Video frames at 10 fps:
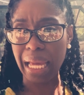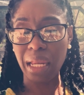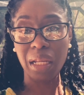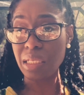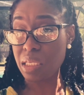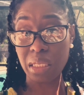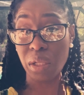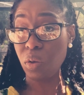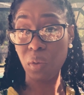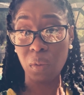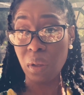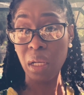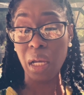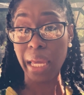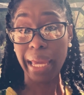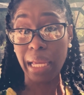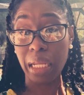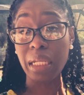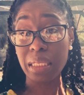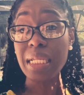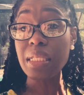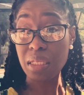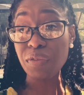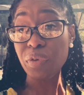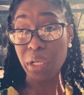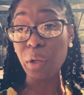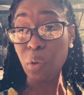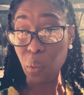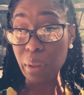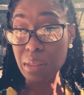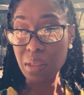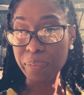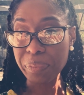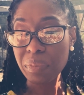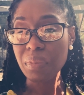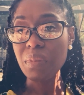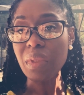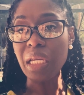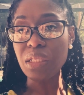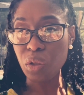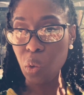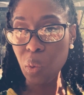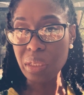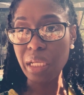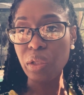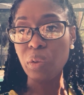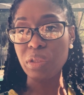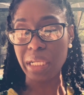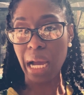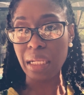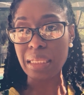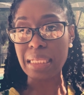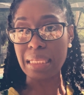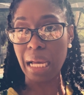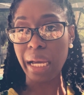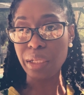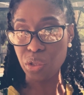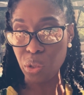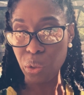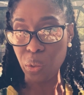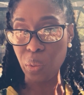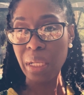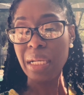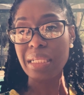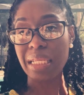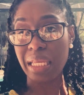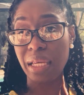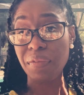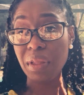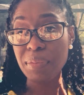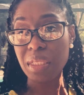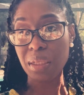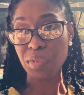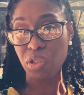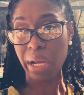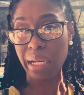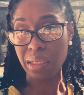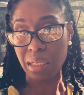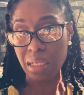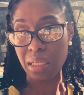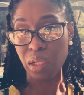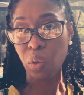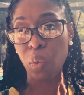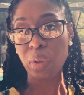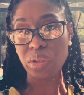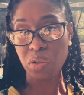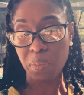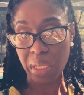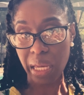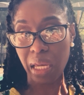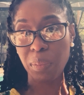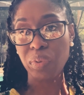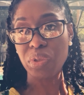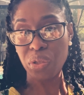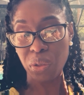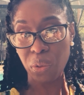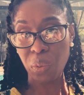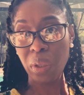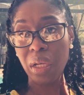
that. It's still an intensive reading course. It is a course that your child is assigned to give them some strategies in order to be able to